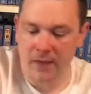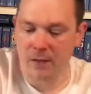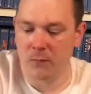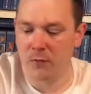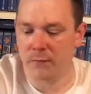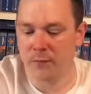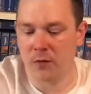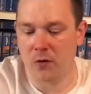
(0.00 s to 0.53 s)
then
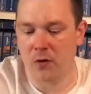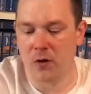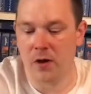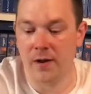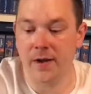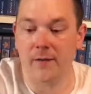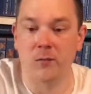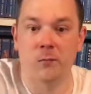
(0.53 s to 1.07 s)
we've got
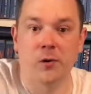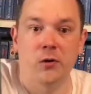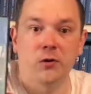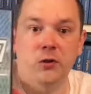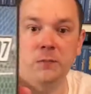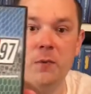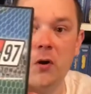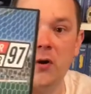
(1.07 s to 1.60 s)
another Blue
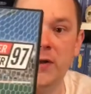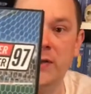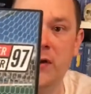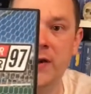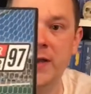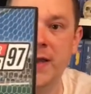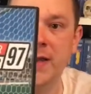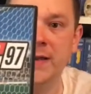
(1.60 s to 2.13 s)
Spine that
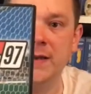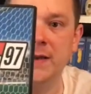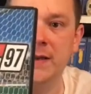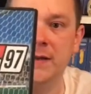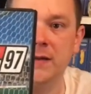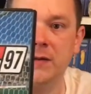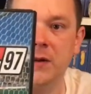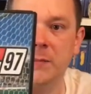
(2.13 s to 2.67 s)
I
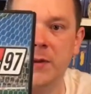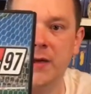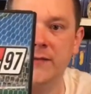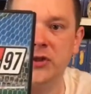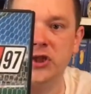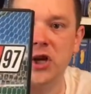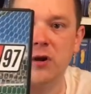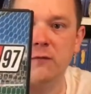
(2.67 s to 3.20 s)
needed, a bit of a
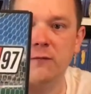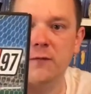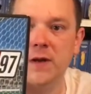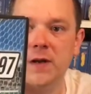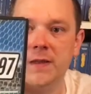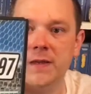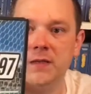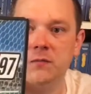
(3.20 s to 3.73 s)
shelf
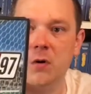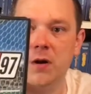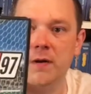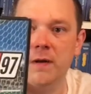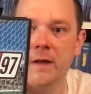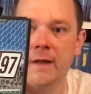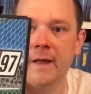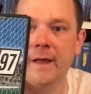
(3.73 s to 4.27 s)
filler, this
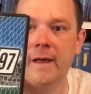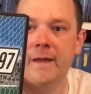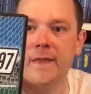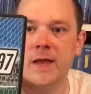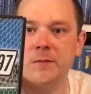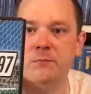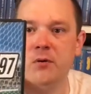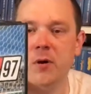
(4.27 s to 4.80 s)
one, and
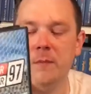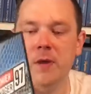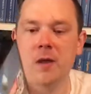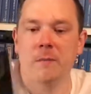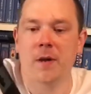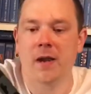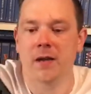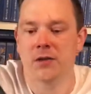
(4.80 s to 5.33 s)
that's
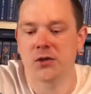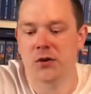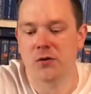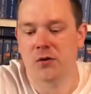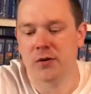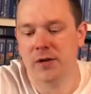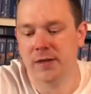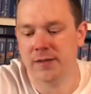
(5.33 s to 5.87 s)
Premier Manager
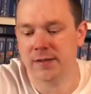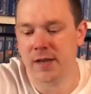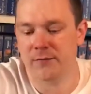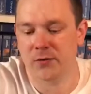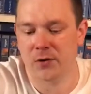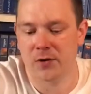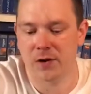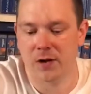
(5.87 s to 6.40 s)

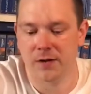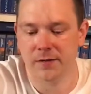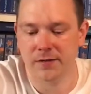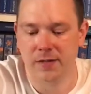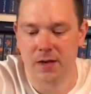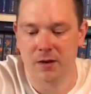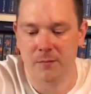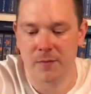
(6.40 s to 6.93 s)
97. I can't
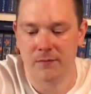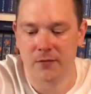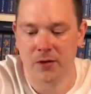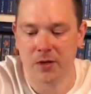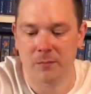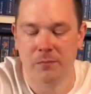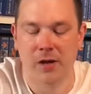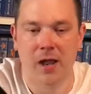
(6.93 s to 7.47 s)
say I'm ever
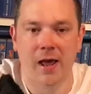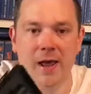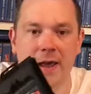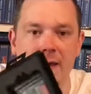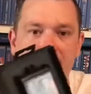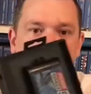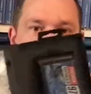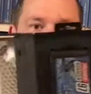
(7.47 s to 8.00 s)
going to play it,